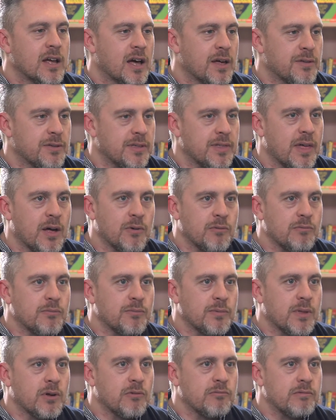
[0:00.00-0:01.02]
I think that'll
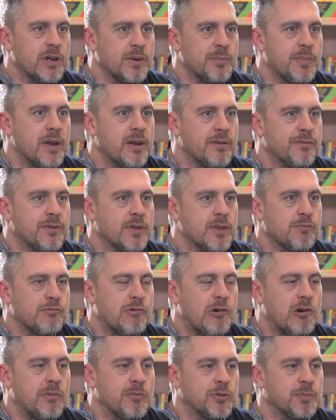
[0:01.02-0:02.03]
really benefit the
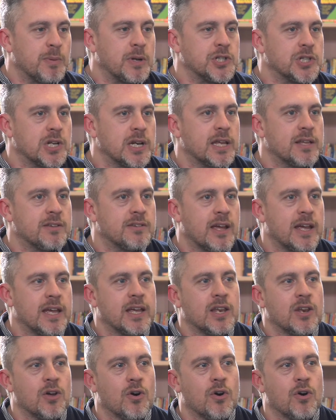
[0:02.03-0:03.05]
programme, especially
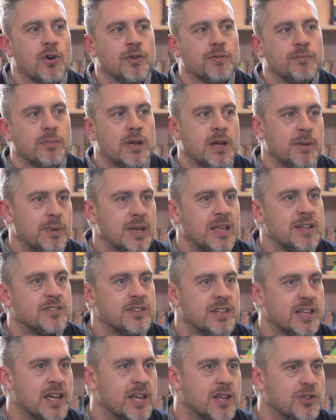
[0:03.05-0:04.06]
taking it on maybe
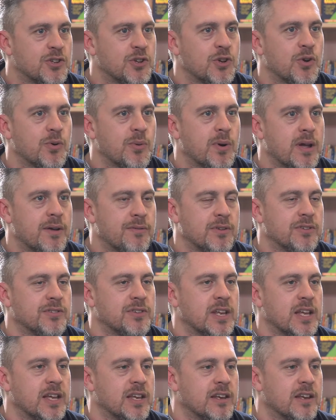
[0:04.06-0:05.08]
into year 2 if
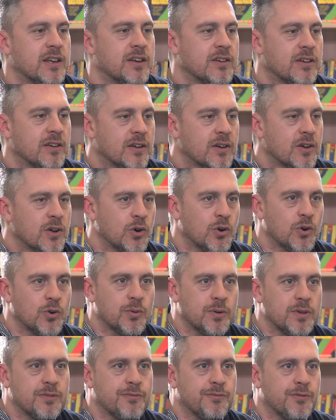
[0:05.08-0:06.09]
it's needed, or
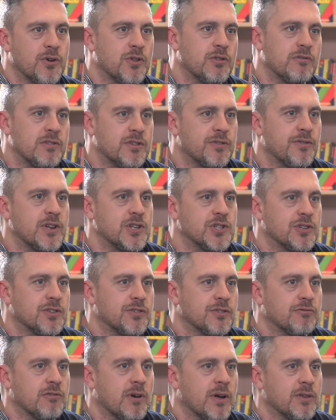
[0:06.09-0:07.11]
with further
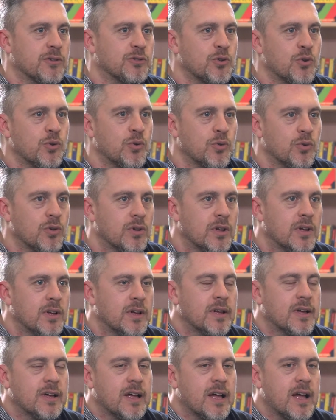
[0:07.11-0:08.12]
interventions throughout the school.
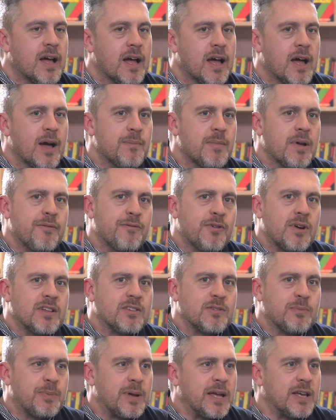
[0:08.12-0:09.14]
If I
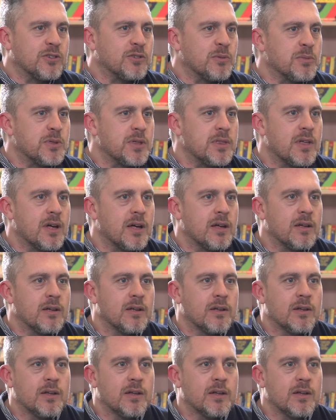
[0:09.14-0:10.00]
had to pick something that